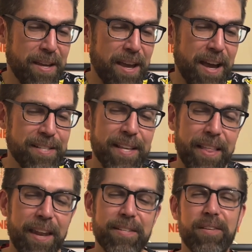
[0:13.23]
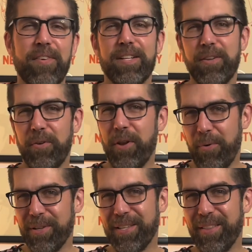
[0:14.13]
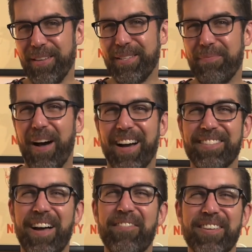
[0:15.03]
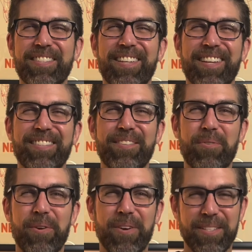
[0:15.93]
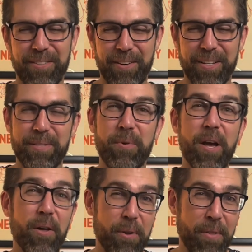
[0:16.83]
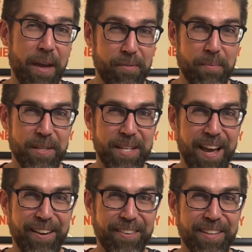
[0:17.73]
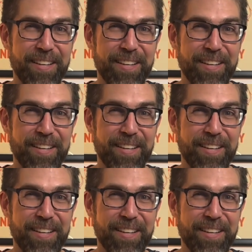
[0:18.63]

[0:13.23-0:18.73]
I say that as if I don't know what's in this box. Obviously it's 3 Ring Circus and we all know that from the title.